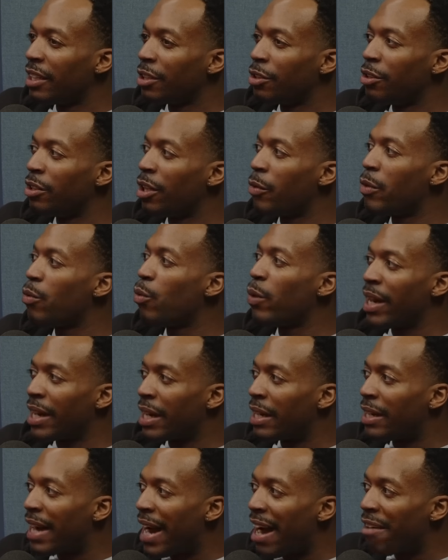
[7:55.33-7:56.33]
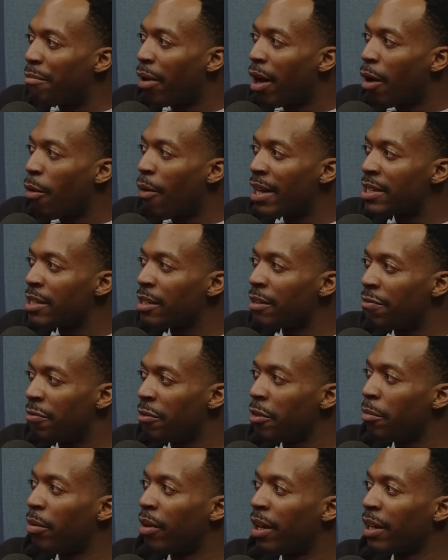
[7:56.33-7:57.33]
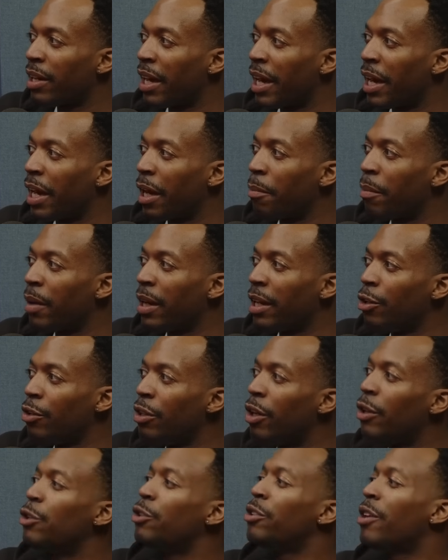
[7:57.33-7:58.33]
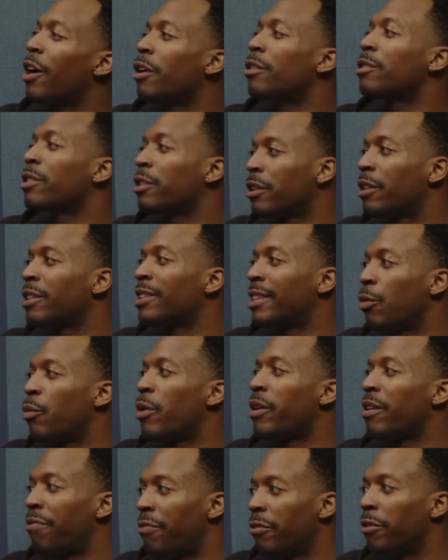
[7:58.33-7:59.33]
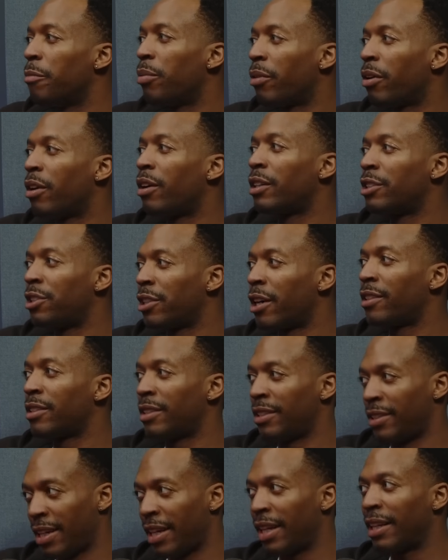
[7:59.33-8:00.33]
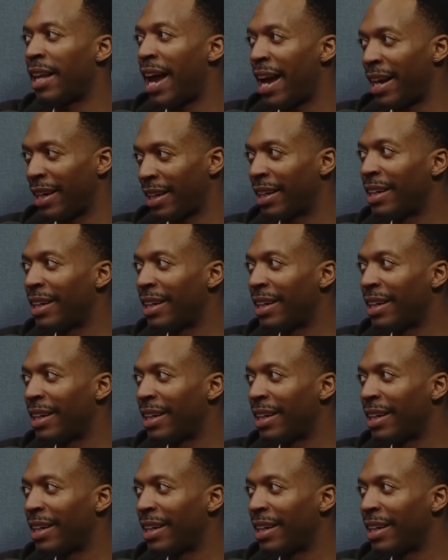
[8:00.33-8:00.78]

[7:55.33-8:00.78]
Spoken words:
We in a dive bar watching a football game, and you know those girls that wear the football jerseys that are like,